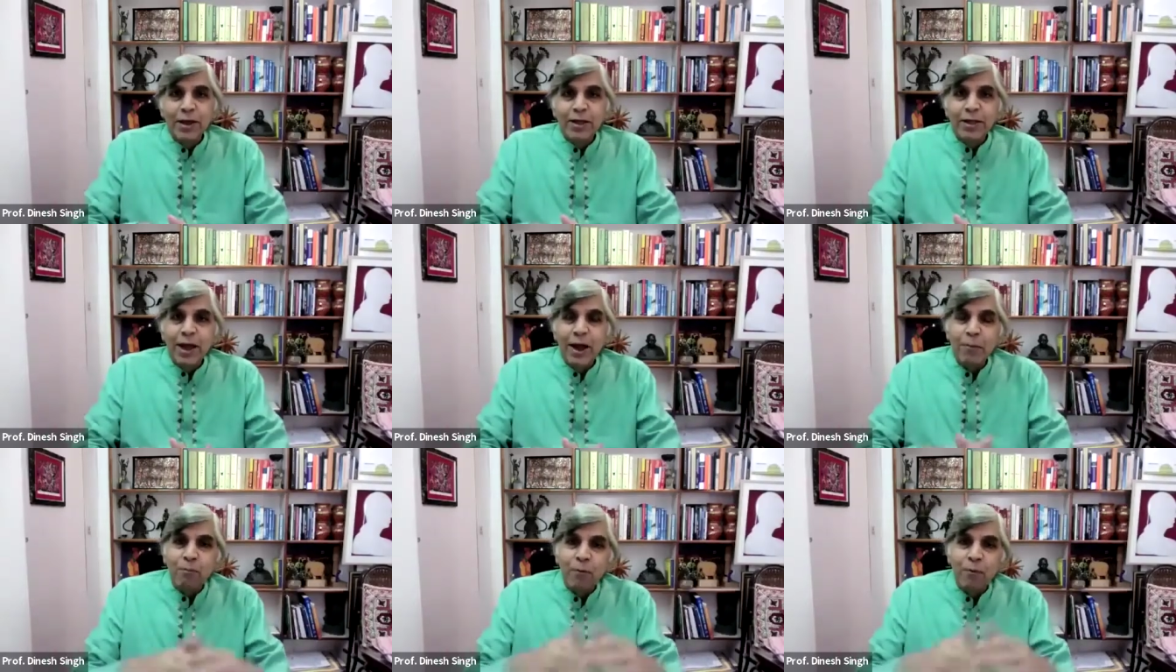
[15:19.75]

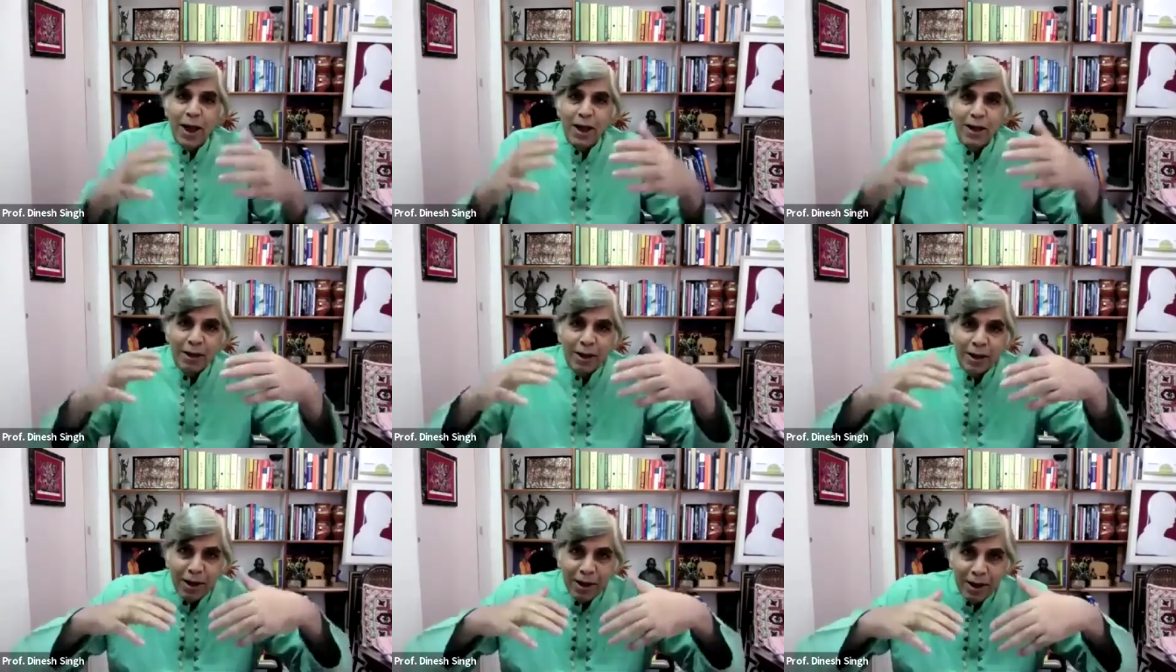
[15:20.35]
that
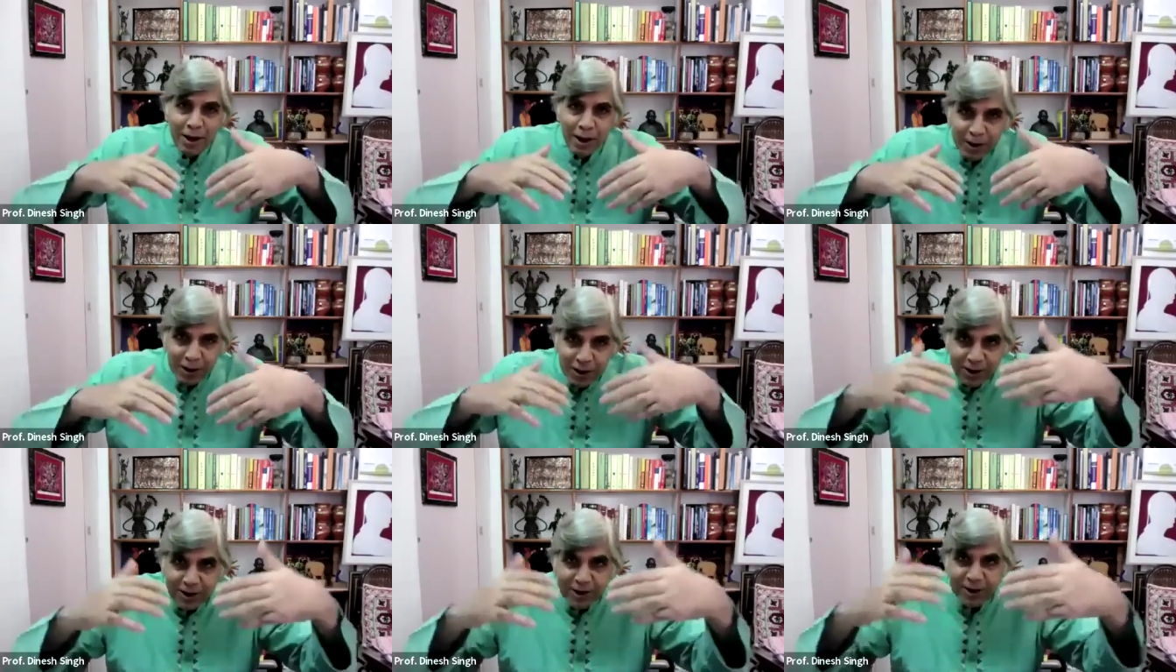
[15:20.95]
by a
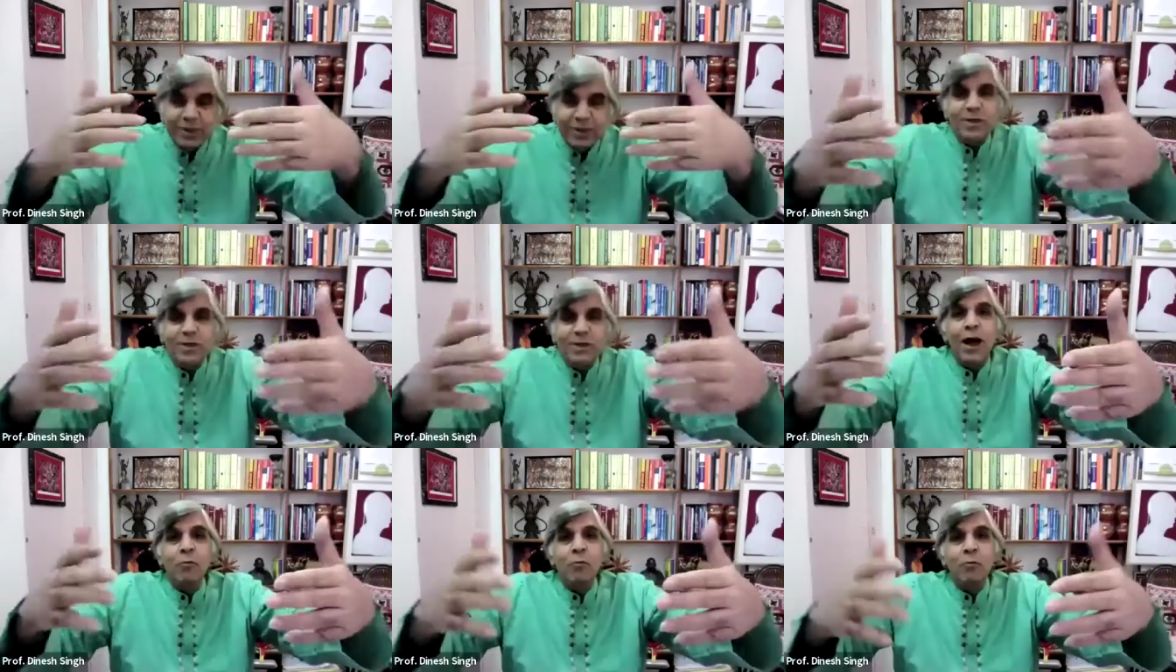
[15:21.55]
year's
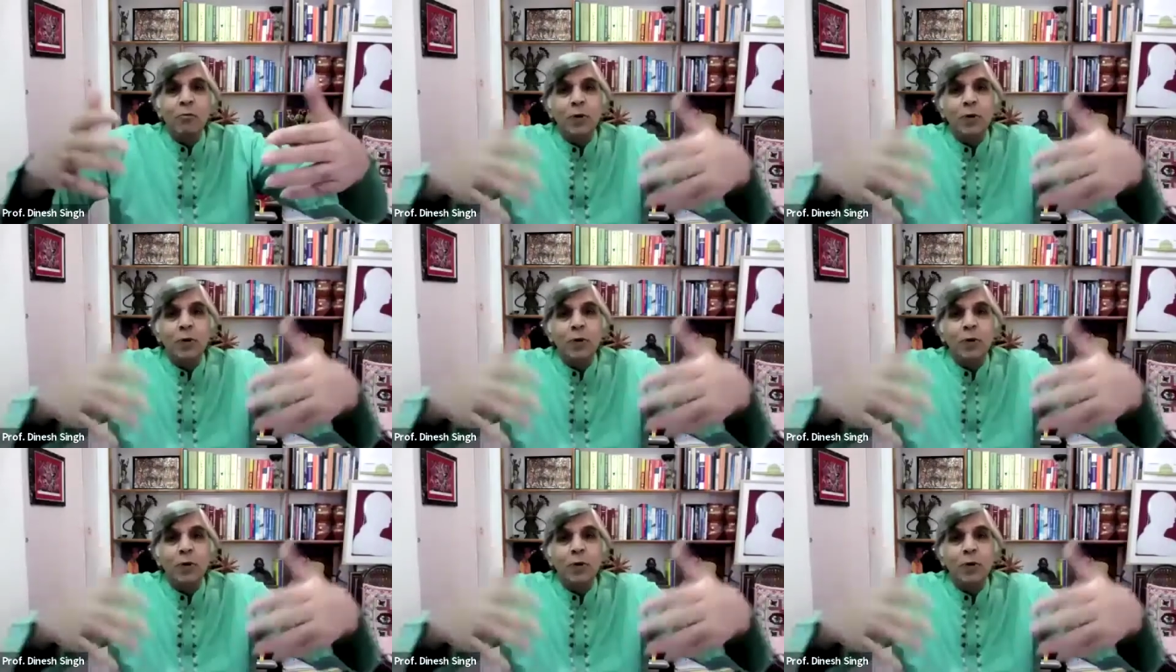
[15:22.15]
time,